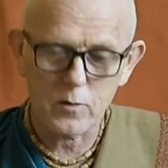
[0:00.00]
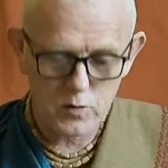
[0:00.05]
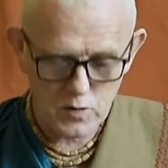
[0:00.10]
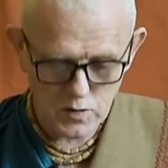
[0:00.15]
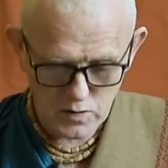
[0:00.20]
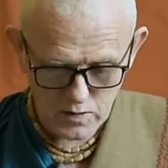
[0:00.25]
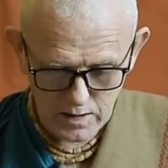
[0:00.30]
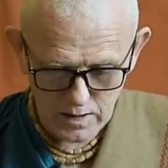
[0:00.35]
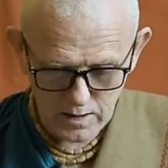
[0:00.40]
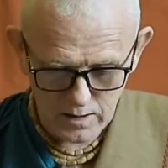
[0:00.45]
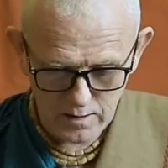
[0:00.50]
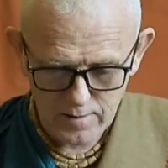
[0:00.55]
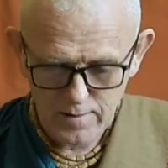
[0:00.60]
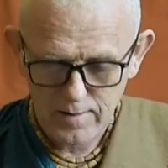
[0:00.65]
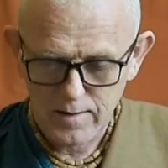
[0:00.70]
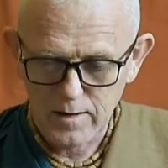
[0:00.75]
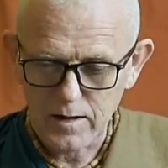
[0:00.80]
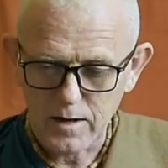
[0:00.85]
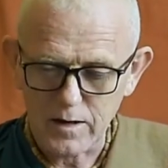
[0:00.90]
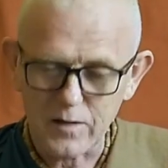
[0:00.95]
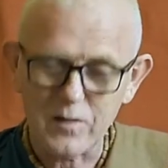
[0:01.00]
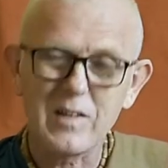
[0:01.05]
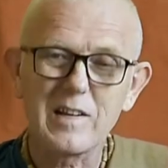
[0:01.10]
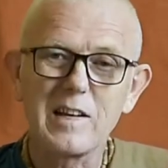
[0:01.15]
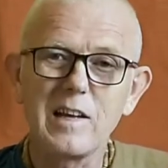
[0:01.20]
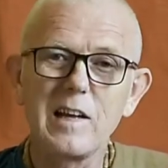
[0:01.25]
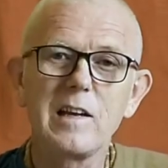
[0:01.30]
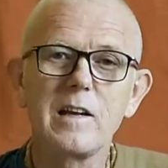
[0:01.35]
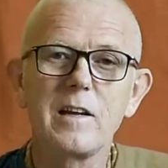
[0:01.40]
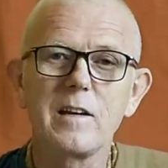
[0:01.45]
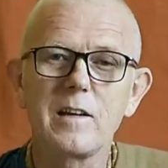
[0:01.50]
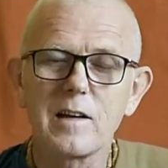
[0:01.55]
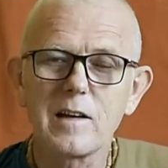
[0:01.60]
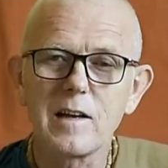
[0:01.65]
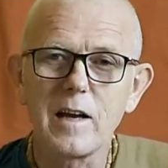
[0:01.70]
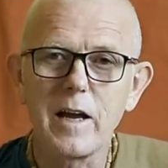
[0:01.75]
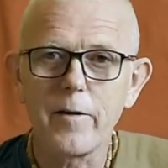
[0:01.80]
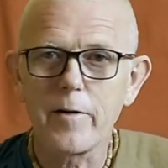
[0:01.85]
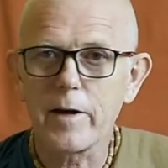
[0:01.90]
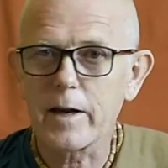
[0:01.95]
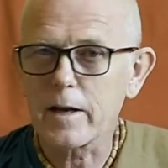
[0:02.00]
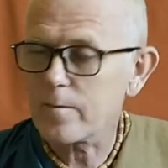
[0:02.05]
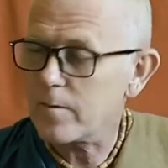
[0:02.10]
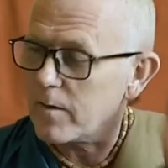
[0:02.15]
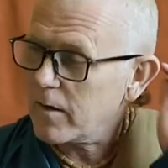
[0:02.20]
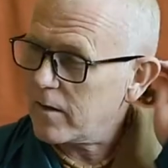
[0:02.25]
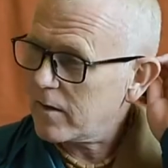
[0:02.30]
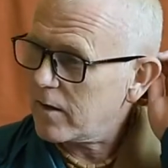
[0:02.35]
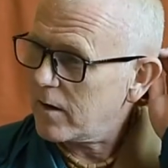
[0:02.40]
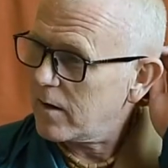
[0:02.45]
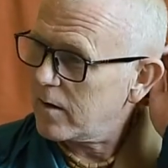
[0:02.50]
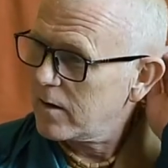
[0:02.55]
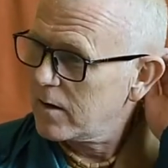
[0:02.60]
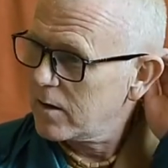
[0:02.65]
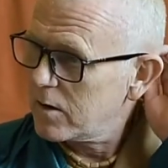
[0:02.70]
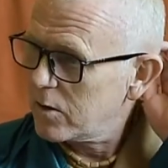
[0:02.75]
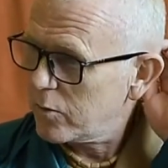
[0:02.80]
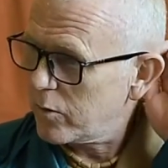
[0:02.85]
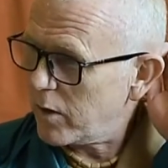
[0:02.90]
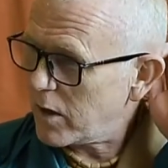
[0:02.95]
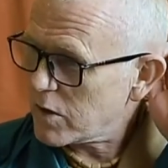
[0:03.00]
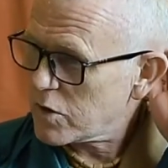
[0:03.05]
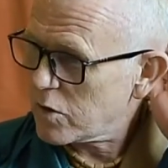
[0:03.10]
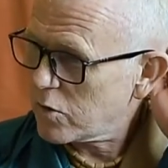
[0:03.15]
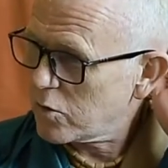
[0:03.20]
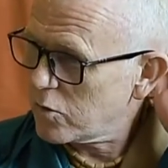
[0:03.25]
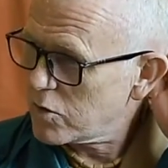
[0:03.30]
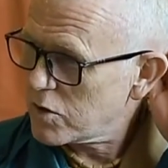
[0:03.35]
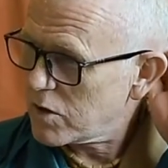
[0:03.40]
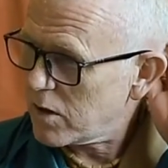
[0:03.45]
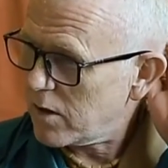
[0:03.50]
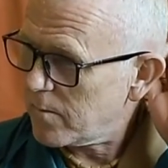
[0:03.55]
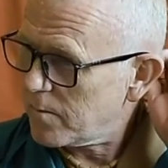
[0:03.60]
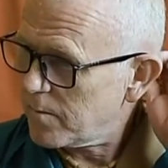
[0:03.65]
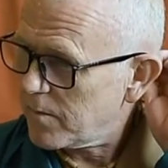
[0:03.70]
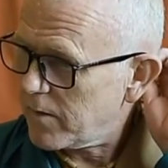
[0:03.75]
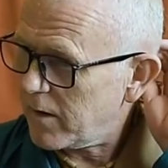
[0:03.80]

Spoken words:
Krishna here is clearly declaring in the Rajaguja